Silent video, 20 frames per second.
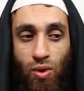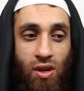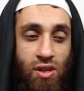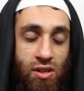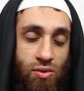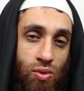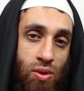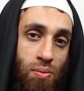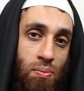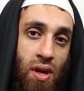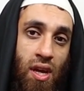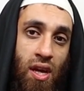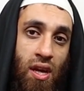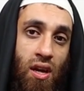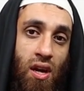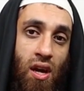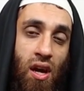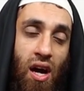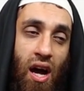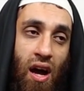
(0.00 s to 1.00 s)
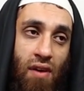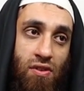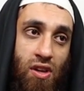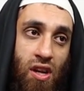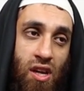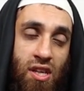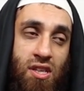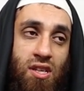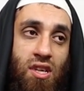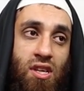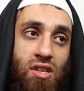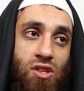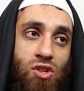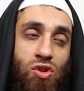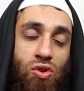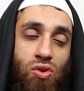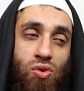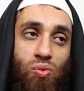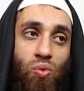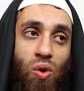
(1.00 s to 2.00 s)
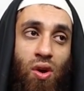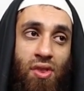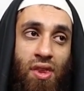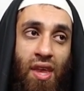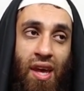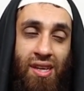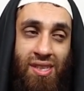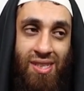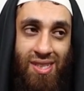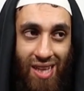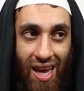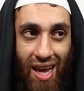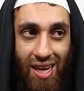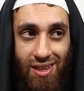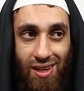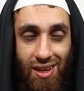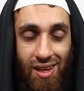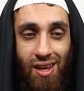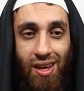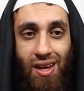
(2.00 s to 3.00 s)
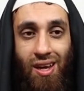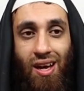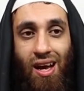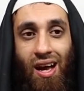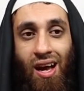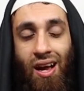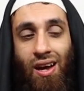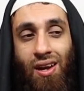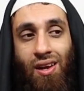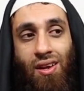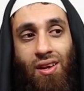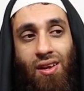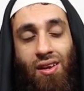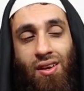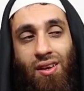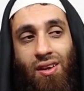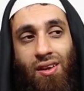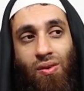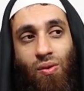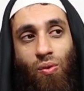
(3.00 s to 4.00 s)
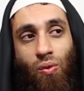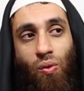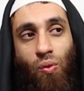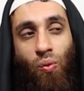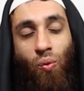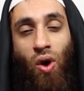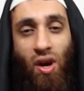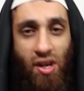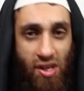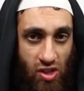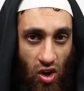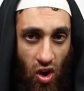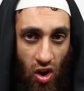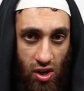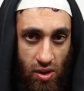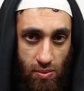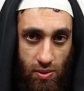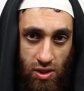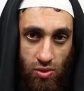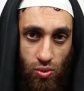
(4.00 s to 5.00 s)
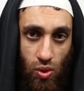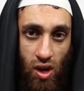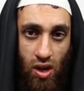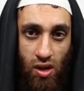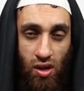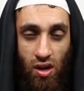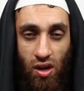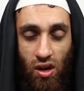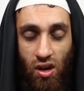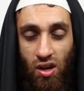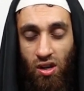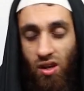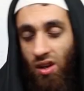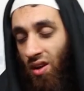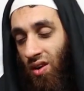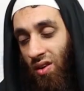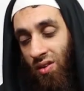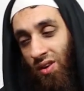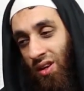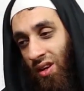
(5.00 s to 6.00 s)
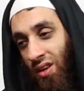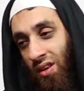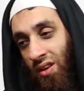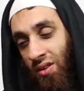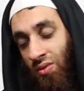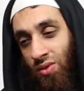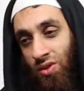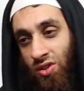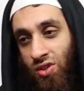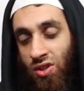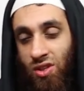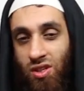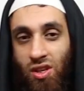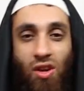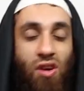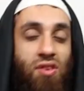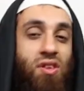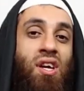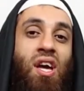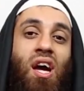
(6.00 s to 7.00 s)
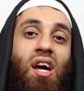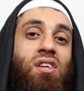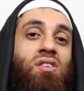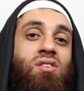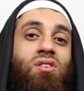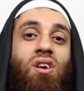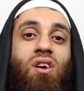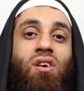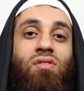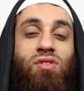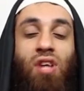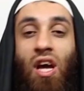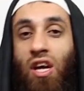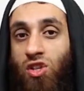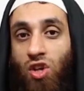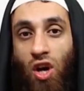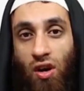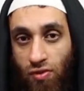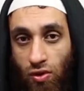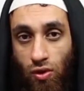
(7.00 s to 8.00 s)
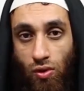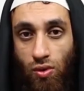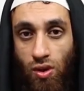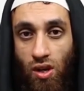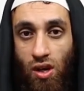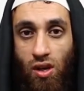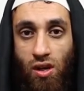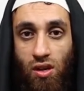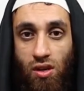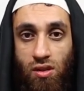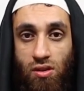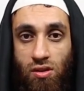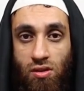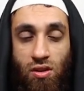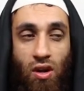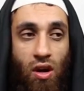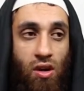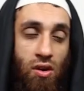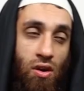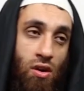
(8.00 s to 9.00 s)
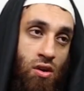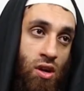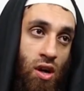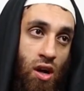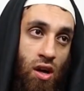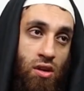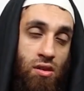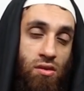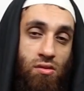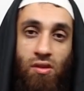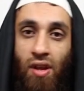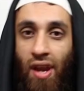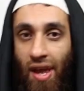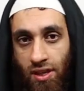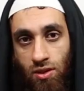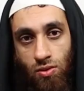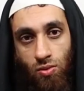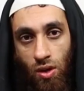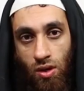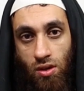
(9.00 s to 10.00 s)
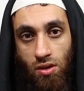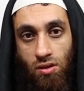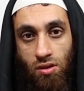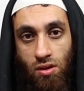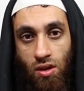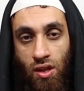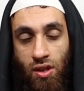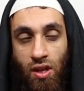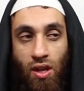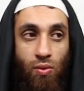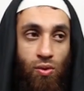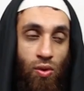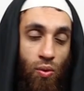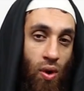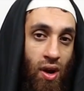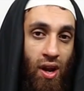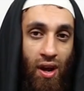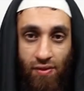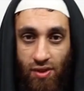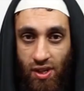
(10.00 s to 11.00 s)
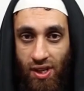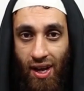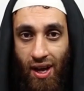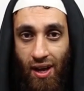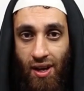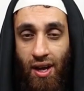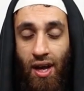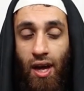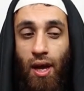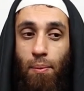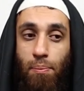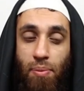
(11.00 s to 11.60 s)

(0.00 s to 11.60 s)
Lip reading: Whereas with me, after listening to what they said and what his arguments were, you know, it was just another case of deja vu. It's like, okay, the next one, and then the one after that.